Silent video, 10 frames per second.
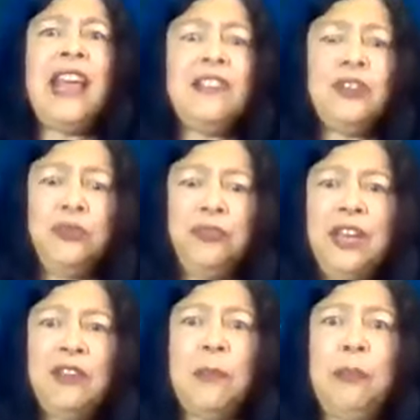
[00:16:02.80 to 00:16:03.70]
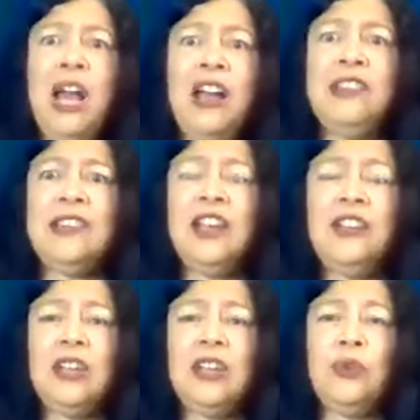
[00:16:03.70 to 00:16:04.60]
could feel the blood
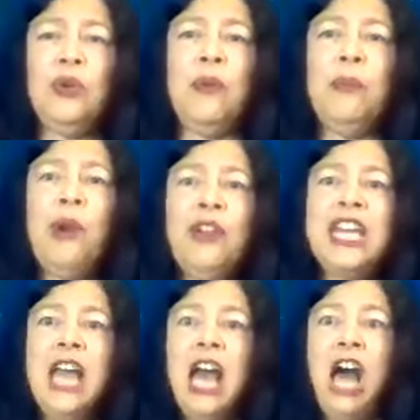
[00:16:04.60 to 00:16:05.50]
surging through her body.